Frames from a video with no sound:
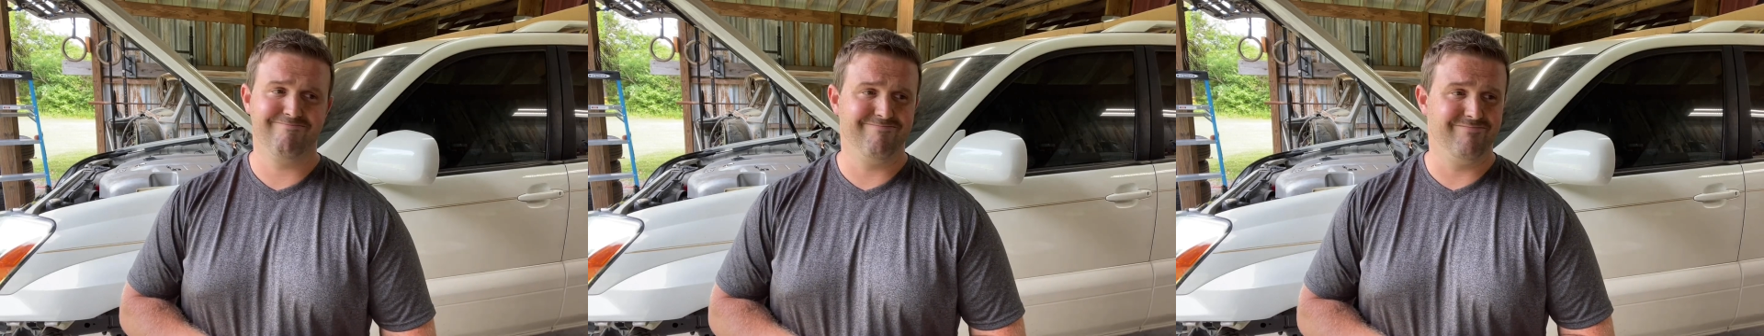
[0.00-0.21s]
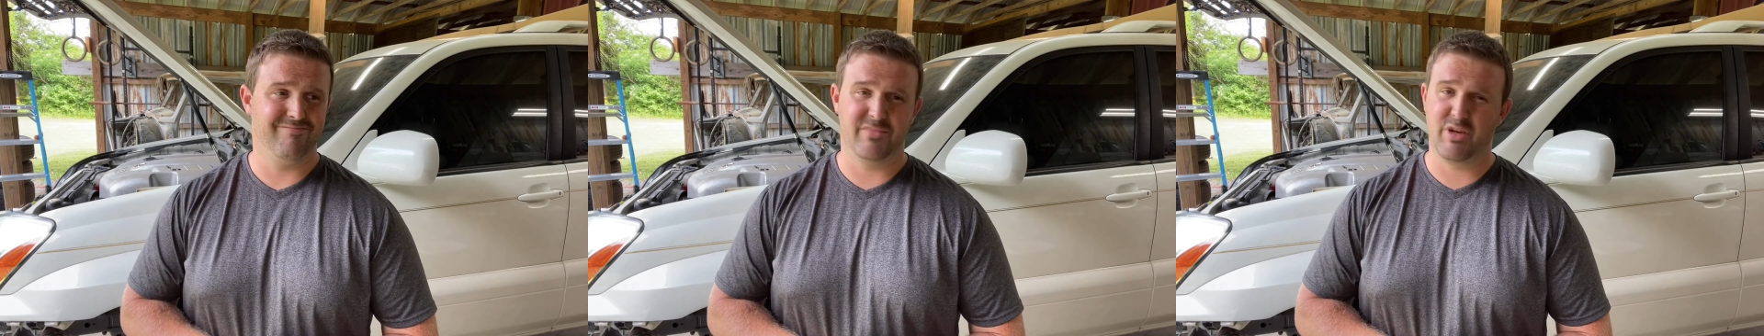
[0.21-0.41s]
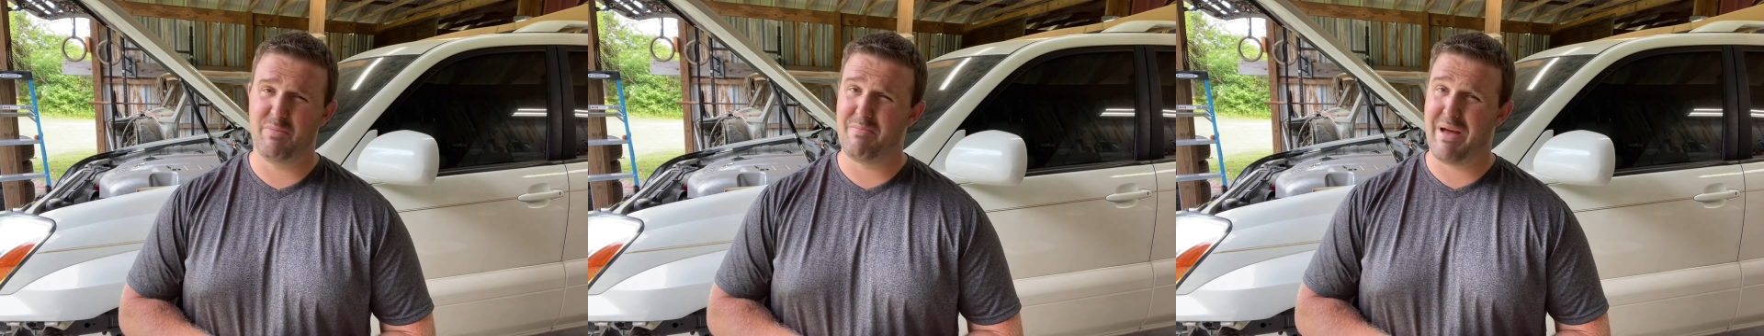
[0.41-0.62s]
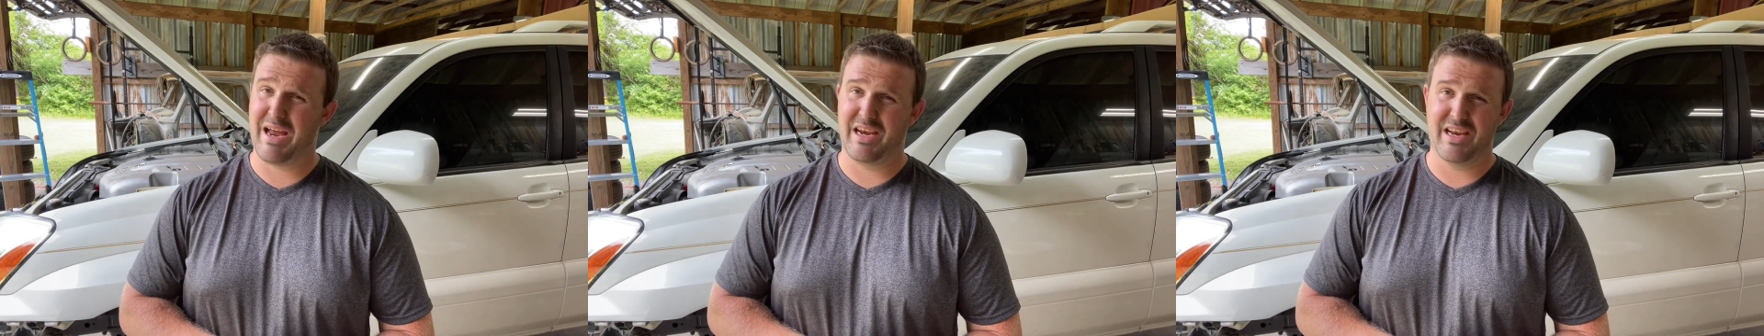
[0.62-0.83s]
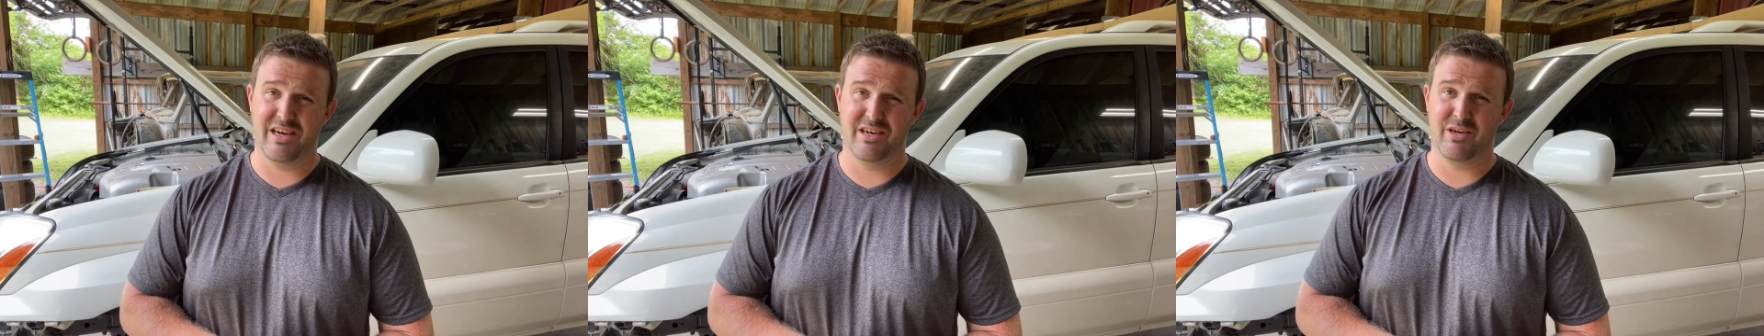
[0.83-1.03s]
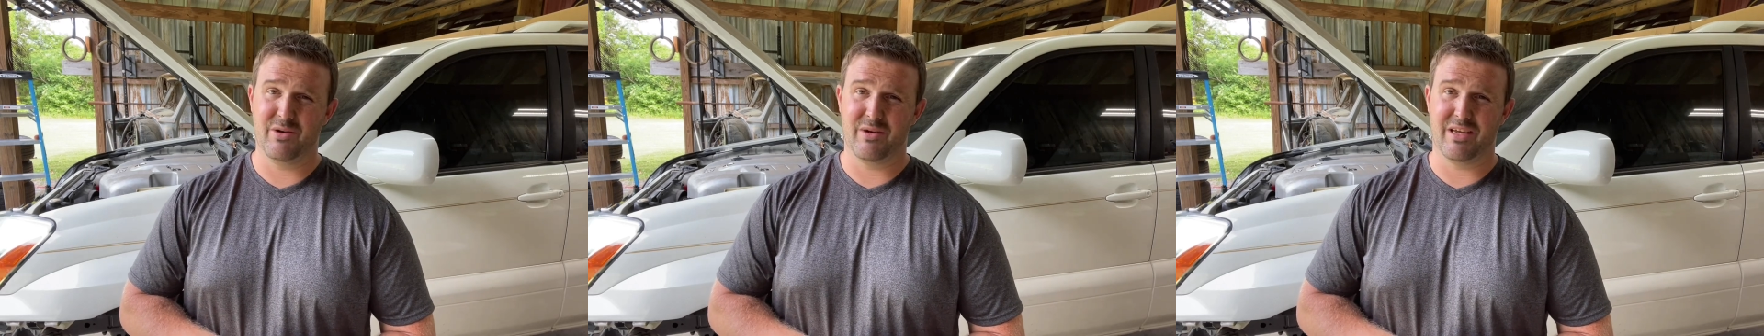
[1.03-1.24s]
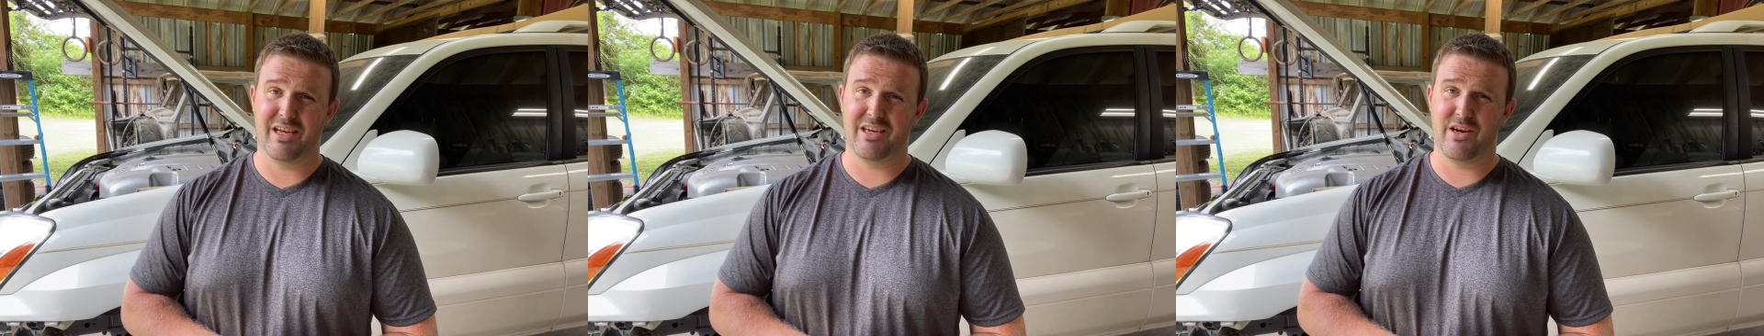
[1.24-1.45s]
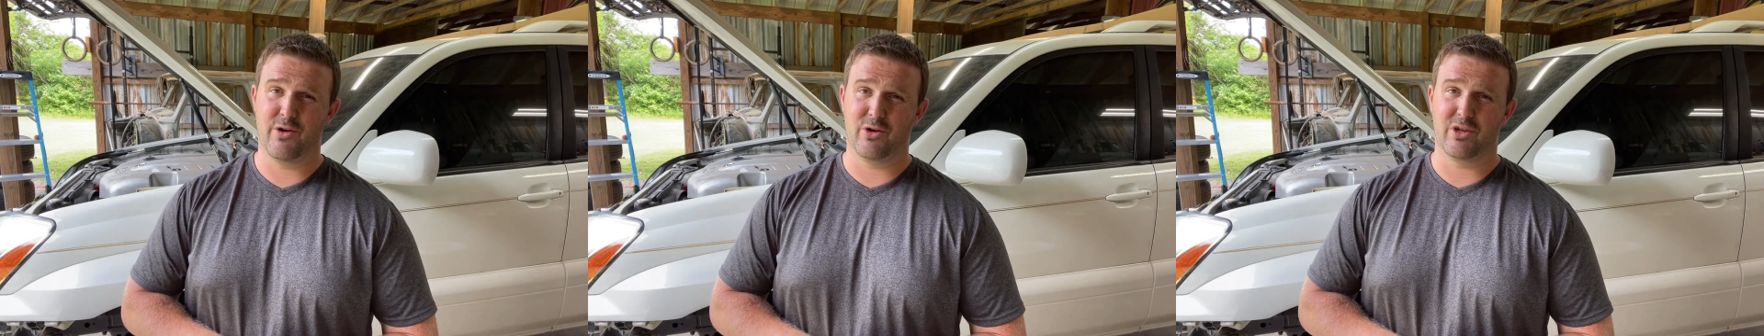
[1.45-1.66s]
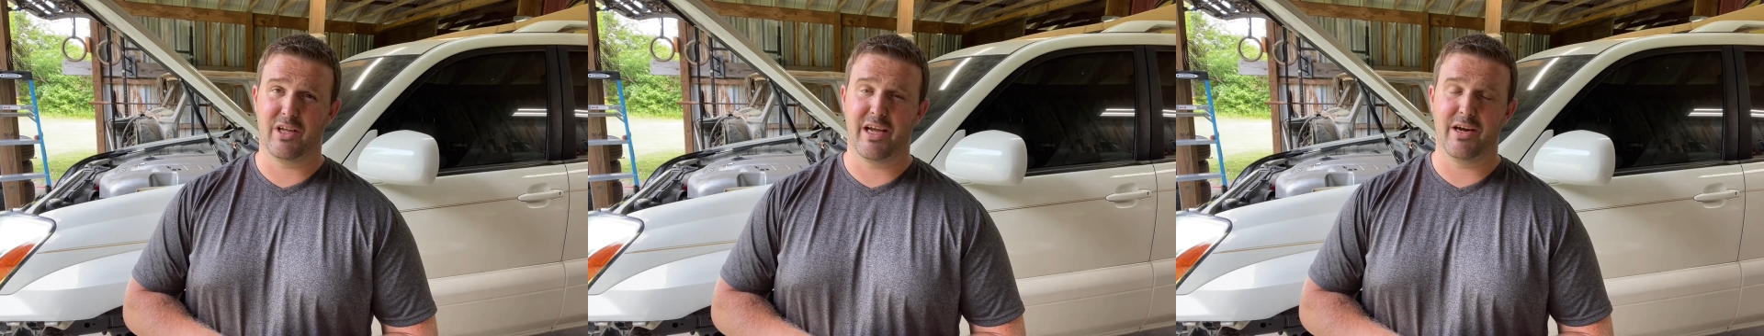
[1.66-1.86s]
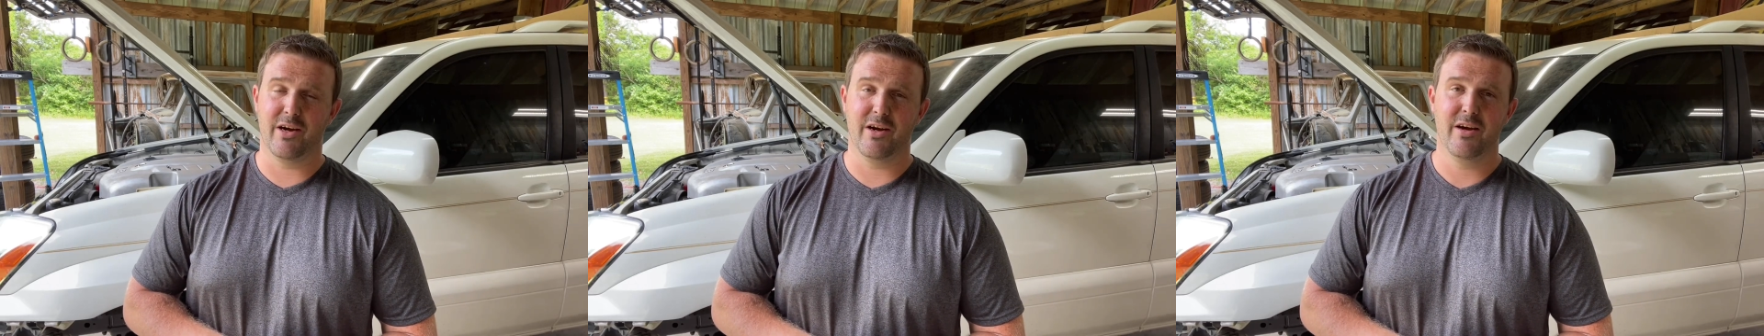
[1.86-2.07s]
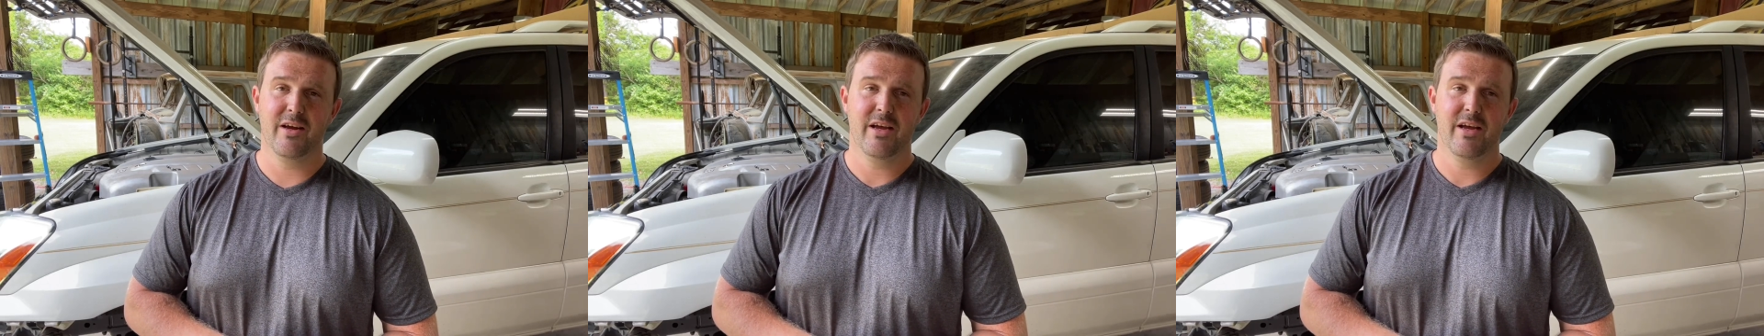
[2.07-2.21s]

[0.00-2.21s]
You may need to do it again years later.